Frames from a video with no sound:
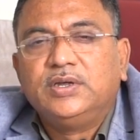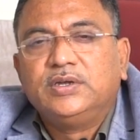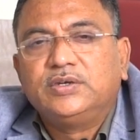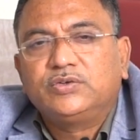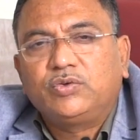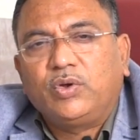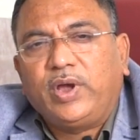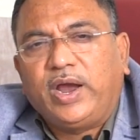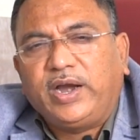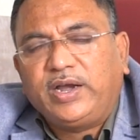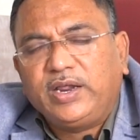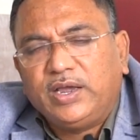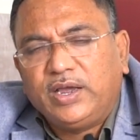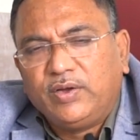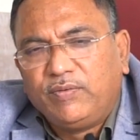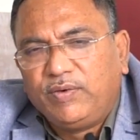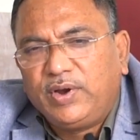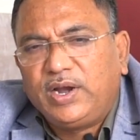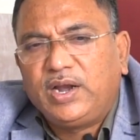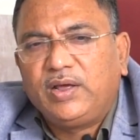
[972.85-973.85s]
So at
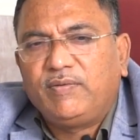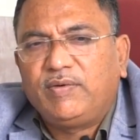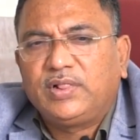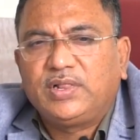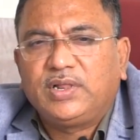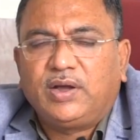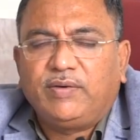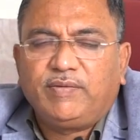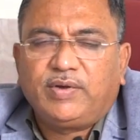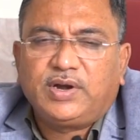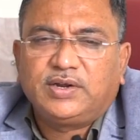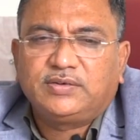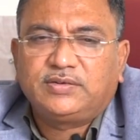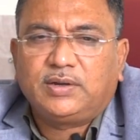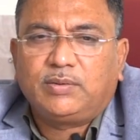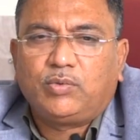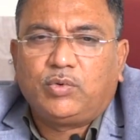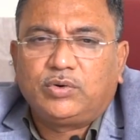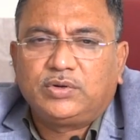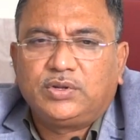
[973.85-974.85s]
every level the awareness
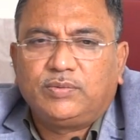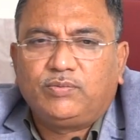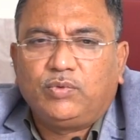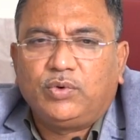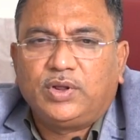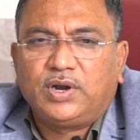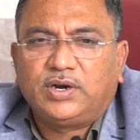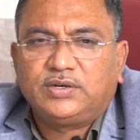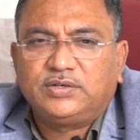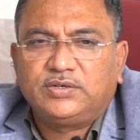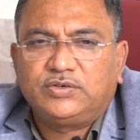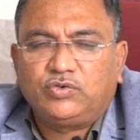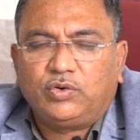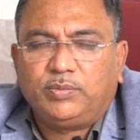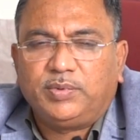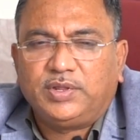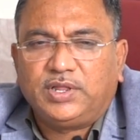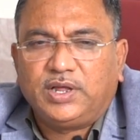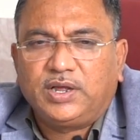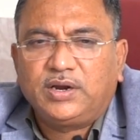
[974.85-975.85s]
about the food allergy
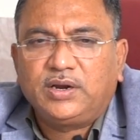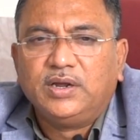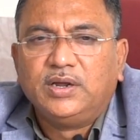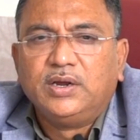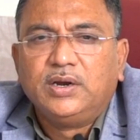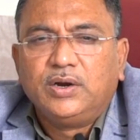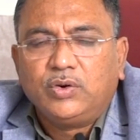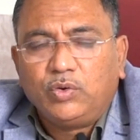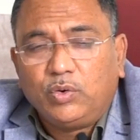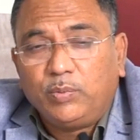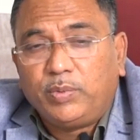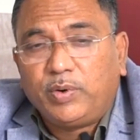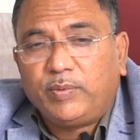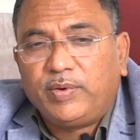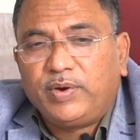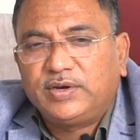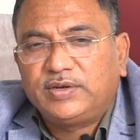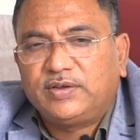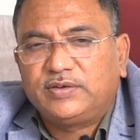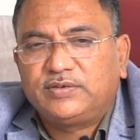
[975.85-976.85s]
should be there to
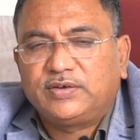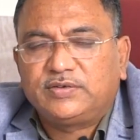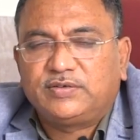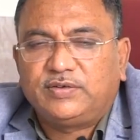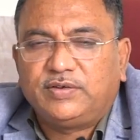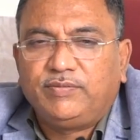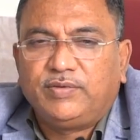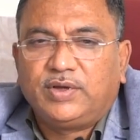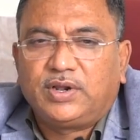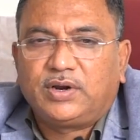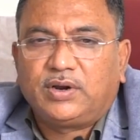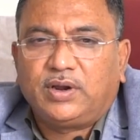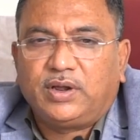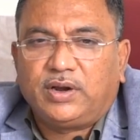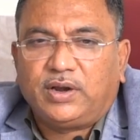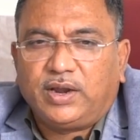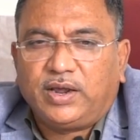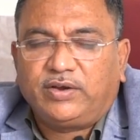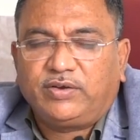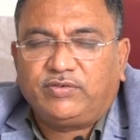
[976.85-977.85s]
prevent such a severe
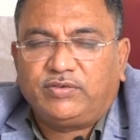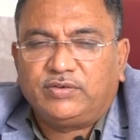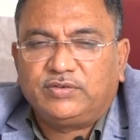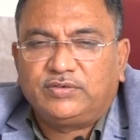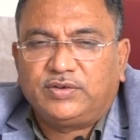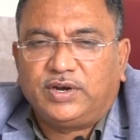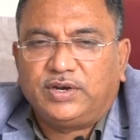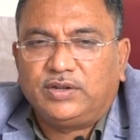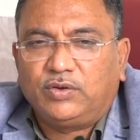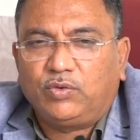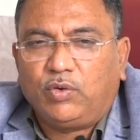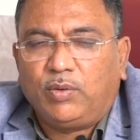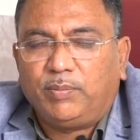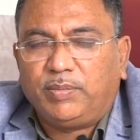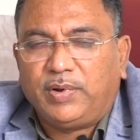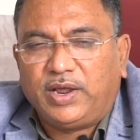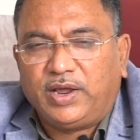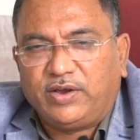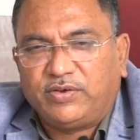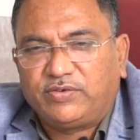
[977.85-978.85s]
reactions and the
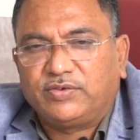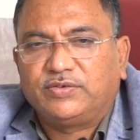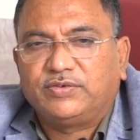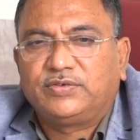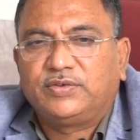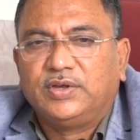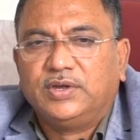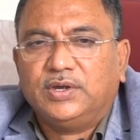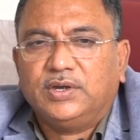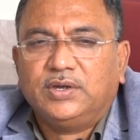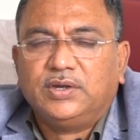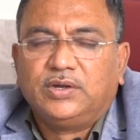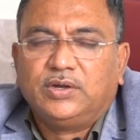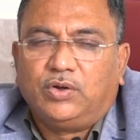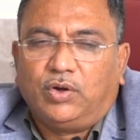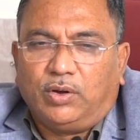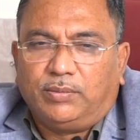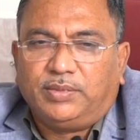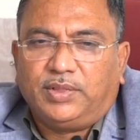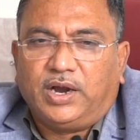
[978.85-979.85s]
complications
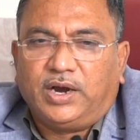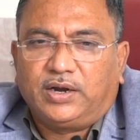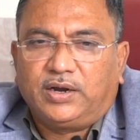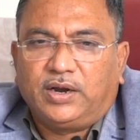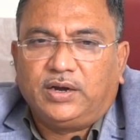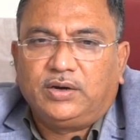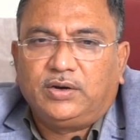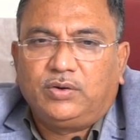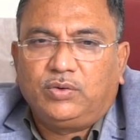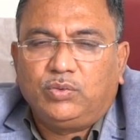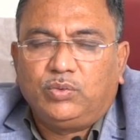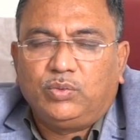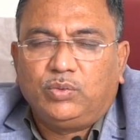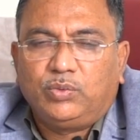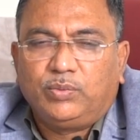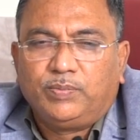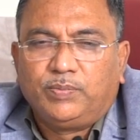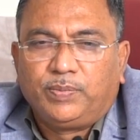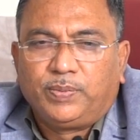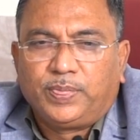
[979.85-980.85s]
of that, and
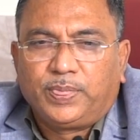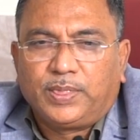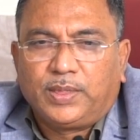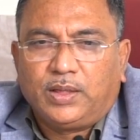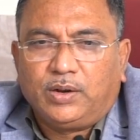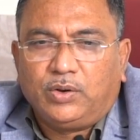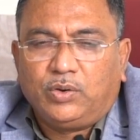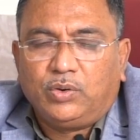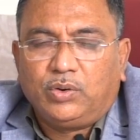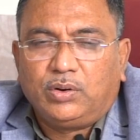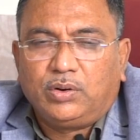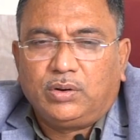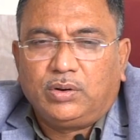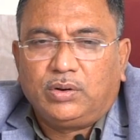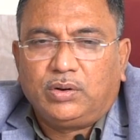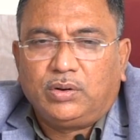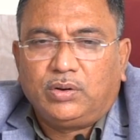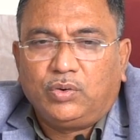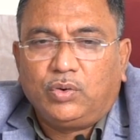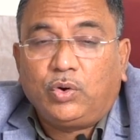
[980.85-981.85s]
to
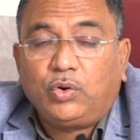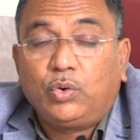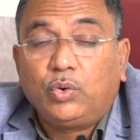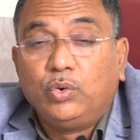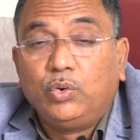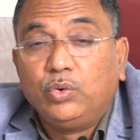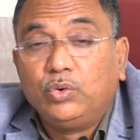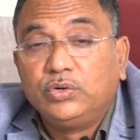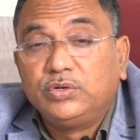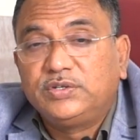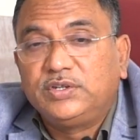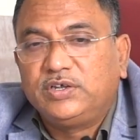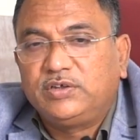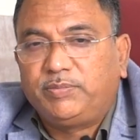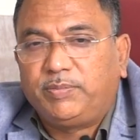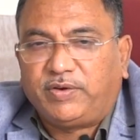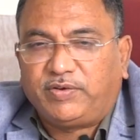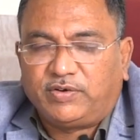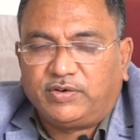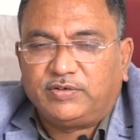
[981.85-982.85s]
not to lose
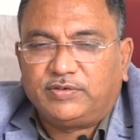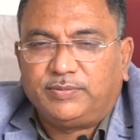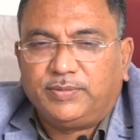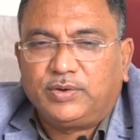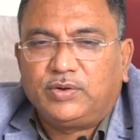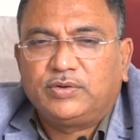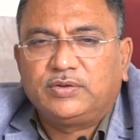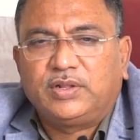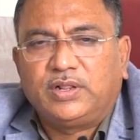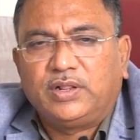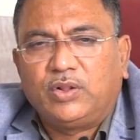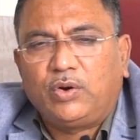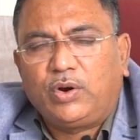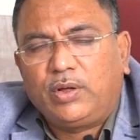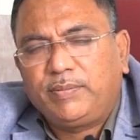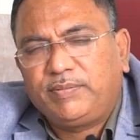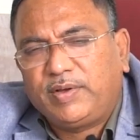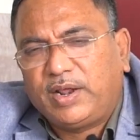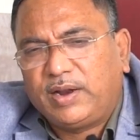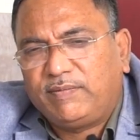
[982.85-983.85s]
these patients, because a lot
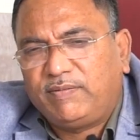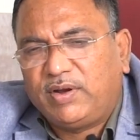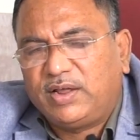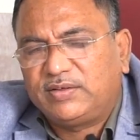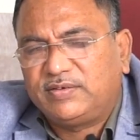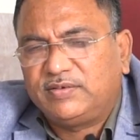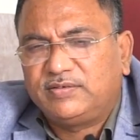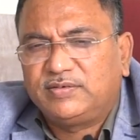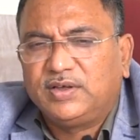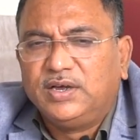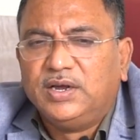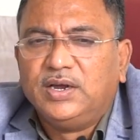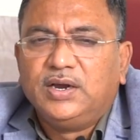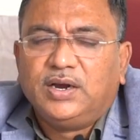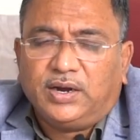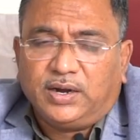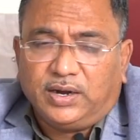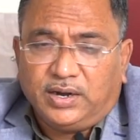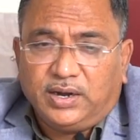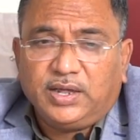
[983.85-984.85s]
of anaphylaxis
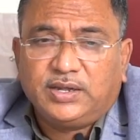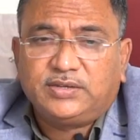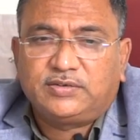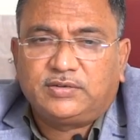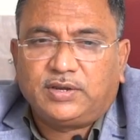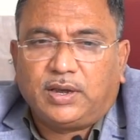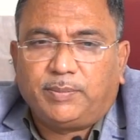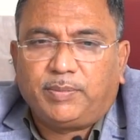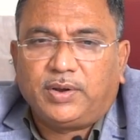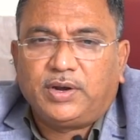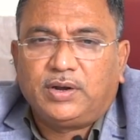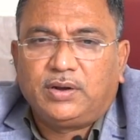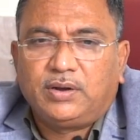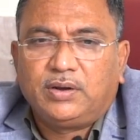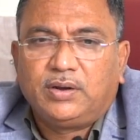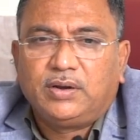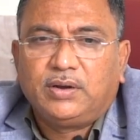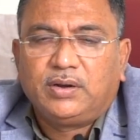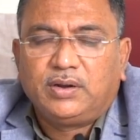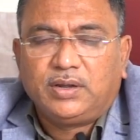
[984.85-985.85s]
deaths happen
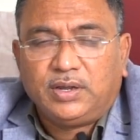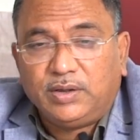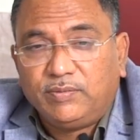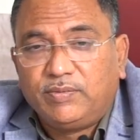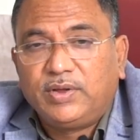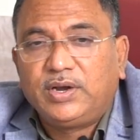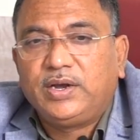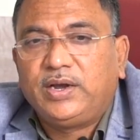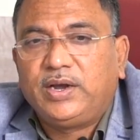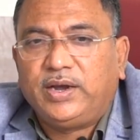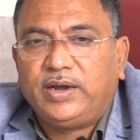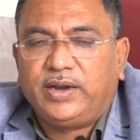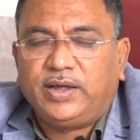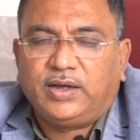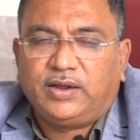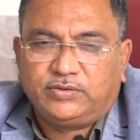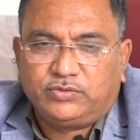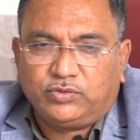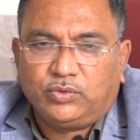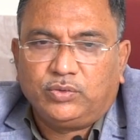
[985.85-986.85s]
even in
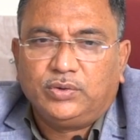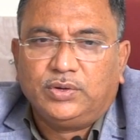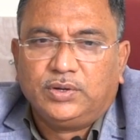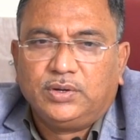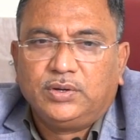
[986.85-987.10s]
India also,